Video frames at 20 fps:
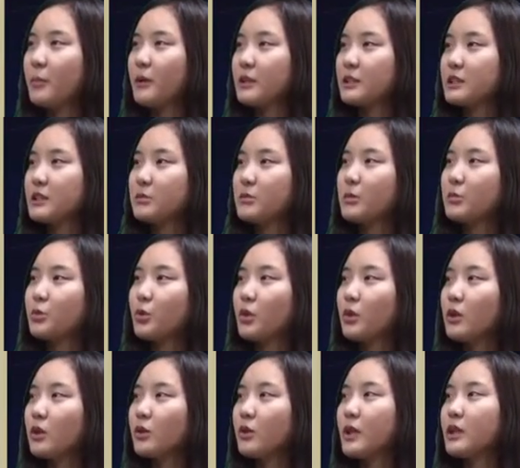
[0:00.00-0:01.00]
maximum
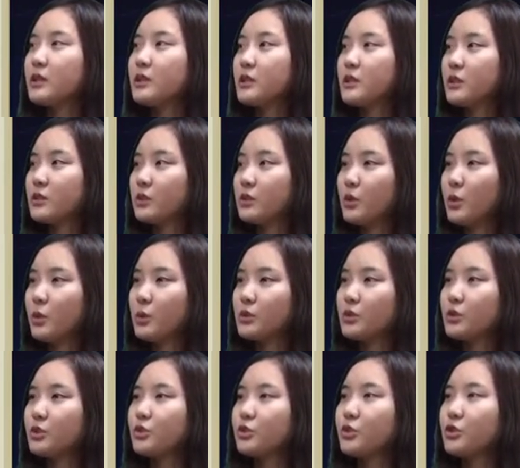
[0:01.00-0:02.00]
tolerated
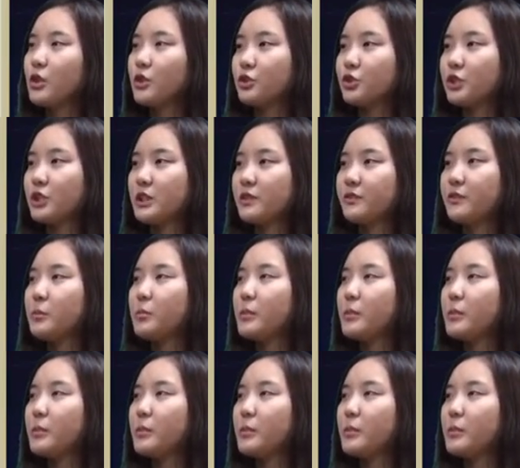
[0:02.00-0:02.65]
dose to achieve